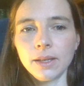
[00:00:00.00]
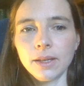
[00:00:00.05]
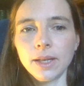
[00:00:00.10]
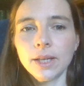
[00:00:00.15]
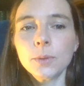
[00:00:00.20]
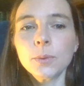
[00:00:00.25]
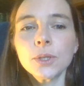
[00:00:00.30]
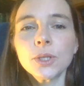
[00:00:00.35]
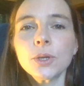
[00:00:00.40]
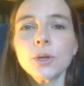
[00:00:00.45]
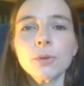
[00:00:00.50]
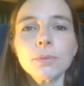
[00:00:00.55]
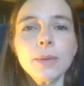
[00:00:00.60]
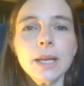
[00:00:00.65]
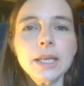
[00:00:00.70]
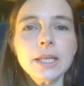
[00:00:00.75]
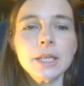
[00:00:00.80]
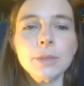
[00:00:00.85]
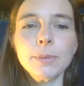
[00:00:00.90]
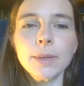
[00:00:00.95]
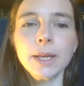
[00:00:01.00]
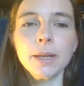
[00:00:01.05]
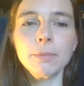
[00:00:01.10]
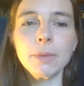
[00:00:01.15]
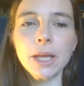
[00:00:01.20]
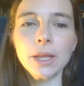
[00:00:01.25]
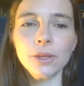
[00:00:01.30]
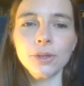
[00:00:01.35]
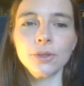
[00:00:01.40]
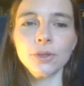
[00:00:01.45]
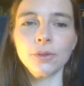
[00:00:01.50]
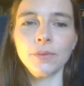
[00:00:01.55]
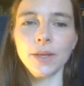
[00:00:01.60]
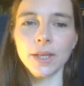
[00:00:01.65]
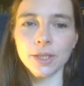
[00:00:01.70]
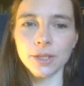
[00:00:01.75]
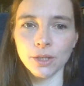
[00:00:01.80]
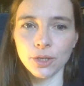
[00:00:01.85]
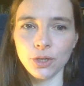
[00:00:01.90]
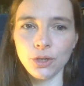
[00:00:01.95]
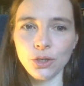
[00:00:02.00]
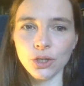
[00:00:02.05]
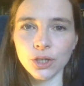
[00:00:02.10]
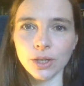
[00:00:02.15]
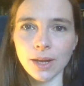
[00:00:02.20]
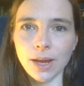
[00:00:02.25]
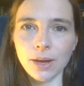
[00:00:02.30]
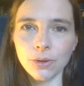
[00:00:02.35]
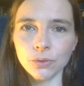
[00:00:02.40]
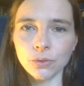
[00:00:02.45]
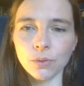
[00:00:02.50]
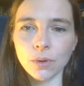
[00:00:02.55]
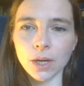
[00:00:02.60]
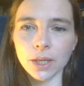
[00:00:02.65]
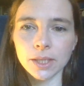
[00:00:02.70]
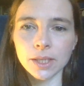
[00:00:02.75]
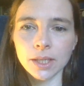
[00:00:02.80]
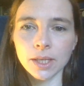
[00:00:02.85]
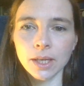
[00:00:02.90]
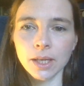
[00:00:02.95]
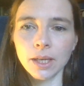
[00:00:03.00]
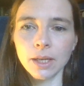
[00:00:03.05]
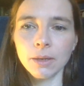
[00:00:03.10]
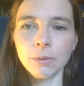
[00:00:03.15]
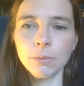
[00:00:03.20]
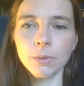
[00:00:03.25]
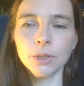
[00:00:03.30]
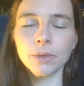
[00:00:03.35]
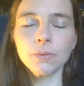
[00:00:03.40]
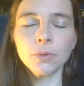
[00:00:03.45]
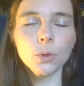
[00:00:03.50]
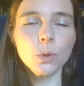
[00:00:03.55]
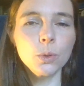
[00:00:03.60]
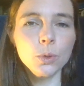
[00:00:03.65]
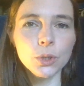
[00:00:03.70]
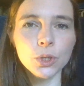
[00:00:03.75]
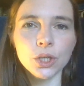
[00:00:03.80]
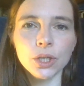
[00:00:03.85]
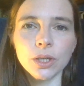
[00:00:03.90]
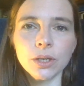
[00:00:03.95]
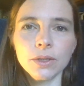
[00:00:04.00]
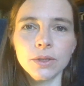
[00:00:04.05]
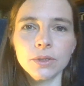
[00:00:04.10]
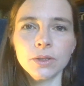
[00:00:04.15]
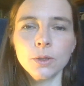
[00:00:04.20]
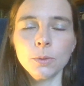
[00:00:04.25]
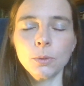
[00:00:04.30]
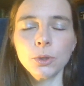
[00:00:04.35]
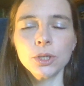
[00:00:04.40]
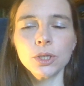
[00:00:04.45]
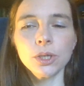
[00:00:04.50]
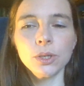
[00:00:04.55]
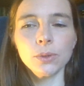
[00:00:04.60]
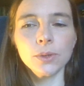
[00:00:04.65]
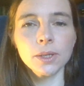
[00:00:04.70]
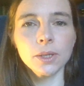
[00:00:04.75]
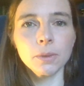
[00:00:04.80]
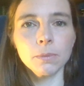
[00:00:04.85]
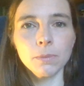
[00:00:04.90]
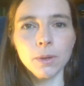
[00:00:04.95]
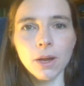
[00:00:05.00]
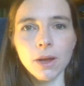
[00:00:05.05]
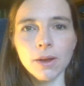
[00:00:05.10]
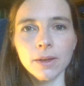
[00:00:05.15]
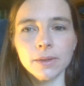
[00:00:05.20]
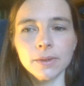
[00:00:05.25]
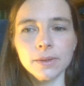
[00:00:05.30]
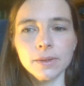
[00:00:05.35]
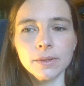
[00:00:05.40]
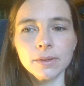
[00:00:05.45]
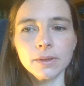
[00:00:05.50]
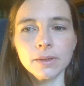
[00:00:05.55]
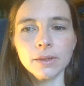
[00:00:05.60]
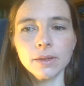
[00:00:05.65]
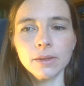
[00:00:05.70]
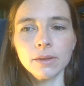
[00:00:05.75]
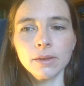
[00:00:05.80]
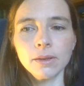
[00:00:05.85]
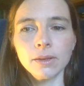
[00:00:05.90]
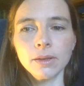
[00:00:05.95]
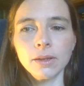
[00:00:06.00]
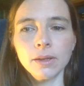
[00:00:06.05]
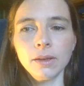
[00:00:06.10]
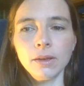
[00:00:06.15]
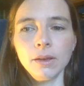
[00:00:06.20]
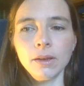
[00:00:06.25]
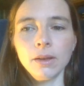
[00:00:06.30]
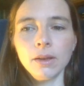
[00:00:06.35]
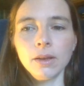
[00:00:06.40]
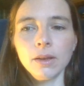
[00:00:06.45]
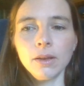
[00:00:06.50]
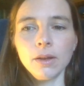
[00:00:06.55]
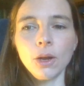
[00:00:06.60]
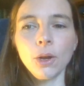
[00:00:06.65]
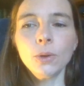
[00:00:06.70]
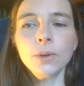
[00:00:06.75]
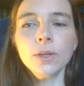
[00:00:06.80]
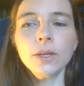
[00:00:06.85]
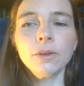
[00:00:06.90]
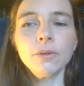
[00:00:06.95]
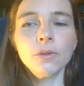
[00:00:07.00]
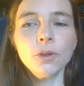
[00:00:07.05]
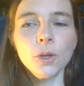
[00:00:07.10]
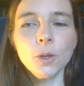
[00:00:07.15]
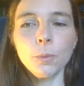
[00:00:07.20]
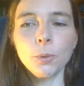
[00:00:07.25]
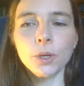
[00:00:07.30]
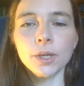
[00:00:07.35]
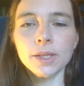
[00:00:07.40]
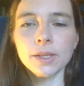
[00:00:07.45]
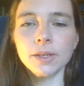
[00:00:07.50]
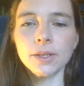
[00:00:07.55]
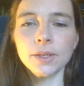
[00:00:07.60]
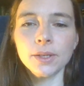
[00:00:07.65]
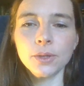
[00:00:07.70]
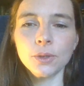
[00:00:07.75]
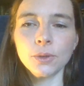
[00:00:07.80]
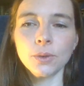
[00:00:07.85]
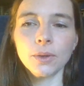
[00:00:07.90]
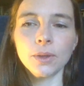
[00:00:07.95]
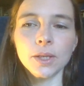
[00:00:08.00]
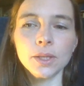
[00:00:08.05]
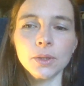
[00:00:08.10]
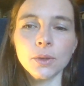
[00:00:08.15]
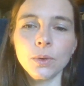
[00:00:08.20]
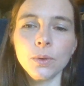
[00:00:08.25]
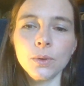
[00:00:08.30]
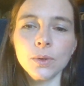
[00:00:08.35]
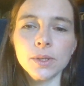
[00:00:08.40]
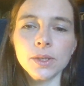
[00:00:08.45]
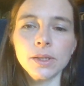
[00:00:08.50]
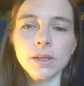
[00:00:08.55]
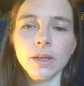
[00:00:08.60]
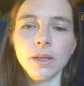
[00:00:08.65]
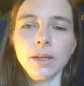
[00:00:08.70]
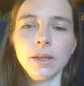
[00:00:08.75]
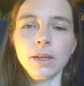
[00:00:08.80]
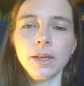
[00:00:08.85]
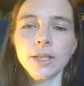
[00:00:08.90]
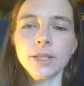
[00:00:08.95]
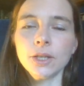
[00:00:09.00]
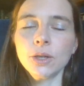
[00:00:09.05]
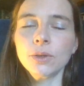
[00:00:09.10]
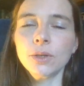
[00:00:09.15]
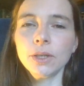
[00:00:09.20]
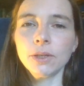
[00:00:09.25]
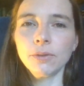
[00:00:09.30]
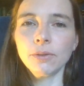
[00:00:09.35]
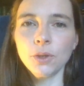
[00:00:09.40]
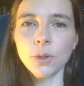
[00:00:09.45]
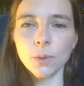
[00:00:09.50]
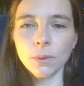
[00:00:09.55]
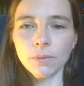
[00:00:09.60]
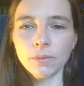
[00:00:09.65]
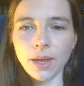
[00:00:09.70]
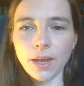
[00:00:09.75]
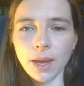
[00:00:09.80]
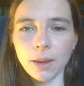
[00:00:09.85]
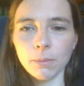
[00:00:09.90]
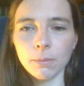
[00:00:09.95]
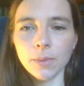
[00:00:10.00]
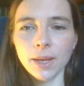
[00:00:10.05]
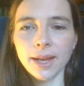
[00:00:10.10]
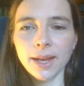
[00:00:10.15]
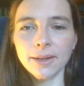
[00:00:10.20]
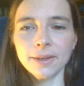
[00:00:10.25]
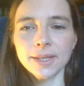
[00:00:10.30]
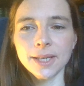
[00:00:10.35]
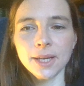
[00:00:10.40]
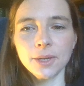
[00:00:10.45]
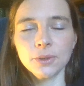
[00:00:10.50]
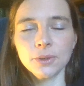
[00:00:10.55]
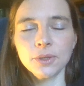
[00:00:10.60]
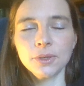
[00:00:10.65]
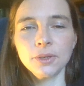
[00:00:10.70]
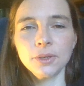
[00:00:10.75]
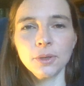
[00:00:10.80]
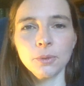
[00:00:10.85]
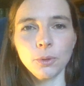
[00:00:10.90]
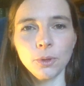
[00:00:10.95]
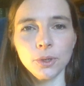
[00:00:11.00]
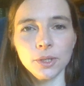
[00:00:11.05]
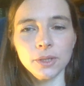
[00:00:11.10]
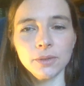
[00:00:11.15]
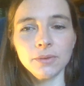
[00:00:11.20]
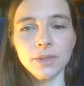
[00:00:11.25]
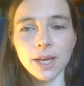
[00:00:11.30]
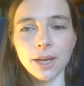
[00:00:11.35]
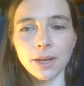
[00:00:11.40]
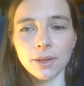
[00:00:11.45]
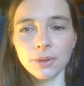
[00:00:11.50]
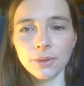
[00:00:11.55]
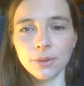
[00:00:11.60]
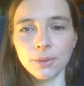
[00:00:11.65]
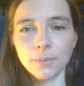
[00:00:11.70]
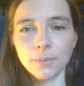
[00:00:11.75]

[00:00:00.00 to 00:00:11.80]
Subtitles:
It was not meant to be a method of execution outright, but of torture to produce compliance. Only a few prisoners took this course, and only a few of them held out to the point of death.